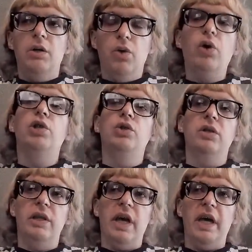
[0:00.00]
nor
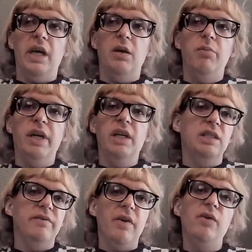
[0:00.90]
should they,
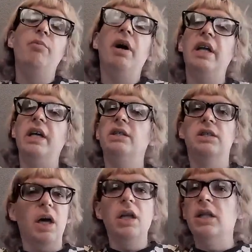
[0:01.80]
because if everybody
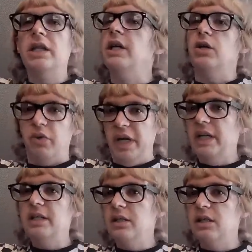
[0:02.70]
suddenly
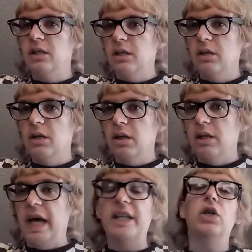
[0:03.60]
agrees,
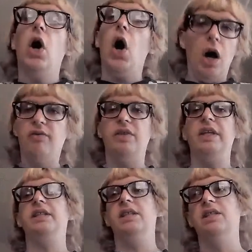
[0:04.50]
that's
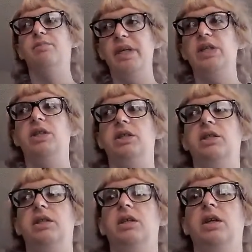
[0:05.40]
awfully
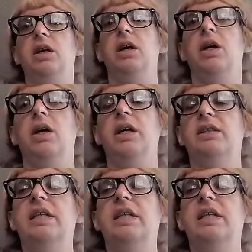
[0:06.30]
suspicious. It